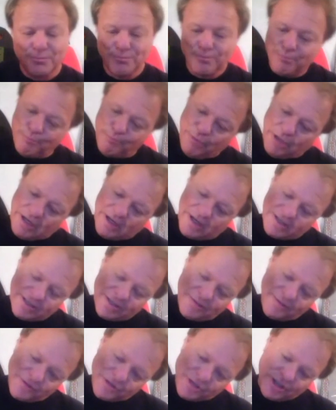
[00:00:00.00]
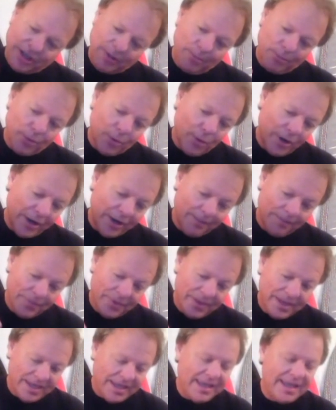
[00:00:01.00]
because of skimboarding,
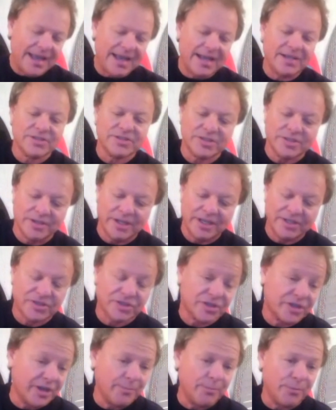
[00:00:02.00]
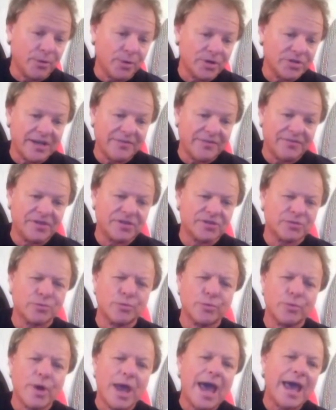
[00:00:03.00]
his skimboards have this
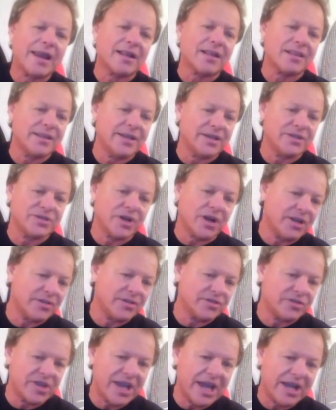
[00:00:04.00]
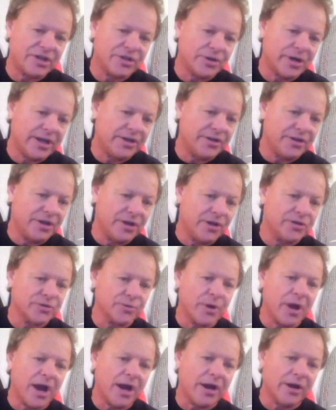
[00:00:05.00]
radically exaggerated nose
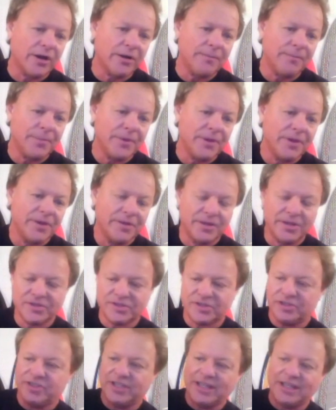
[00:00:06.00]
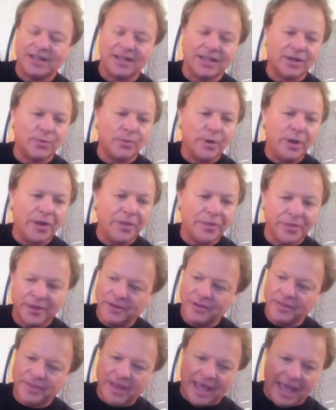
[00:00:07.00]
rocker that's dealing with
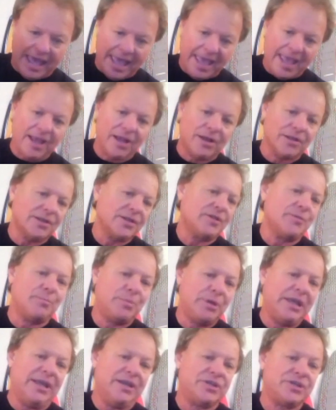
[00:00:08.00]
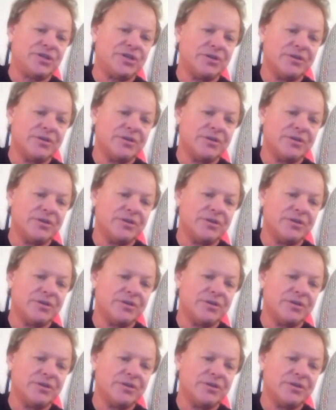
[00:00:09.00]
the angle of the beach,